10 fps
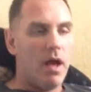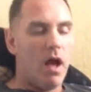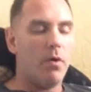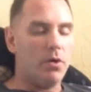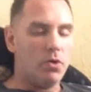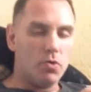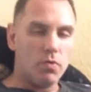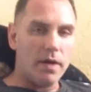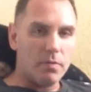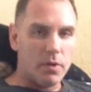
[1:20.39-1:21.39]
how
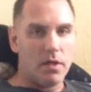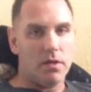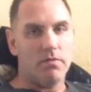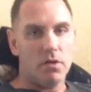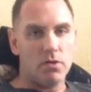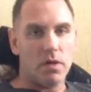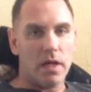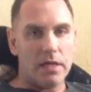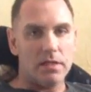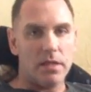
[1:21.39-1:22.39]
incredibly
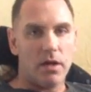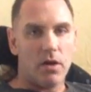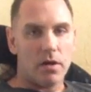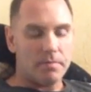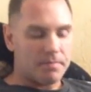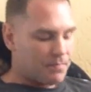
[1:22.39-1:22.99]
individualized they are.